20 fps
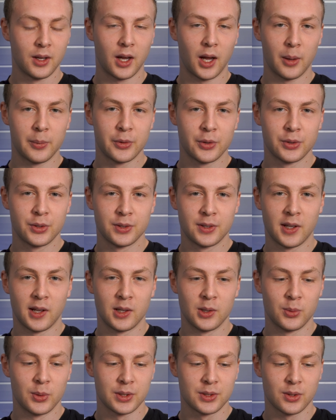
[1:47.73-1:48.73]
I'm going to tell
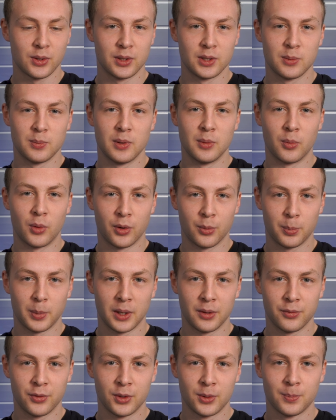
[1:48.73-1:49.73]
you what's going to be more
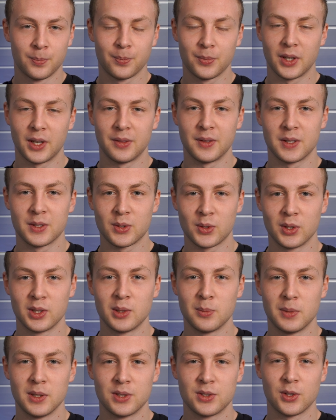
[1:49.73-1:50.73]
painful, and that's going
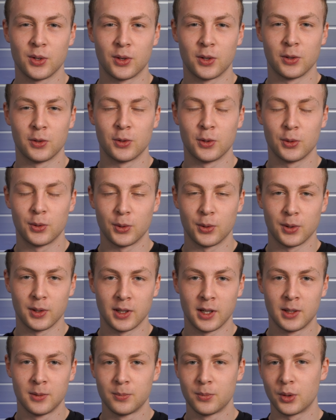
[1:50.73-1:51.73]
to be stuck in tutorial
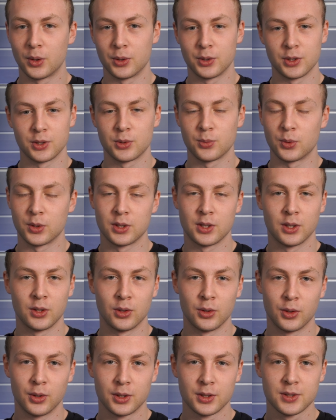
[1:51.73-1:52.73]
hell or just watching
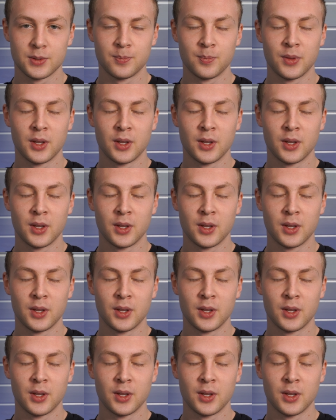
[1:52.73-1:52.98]
tutorials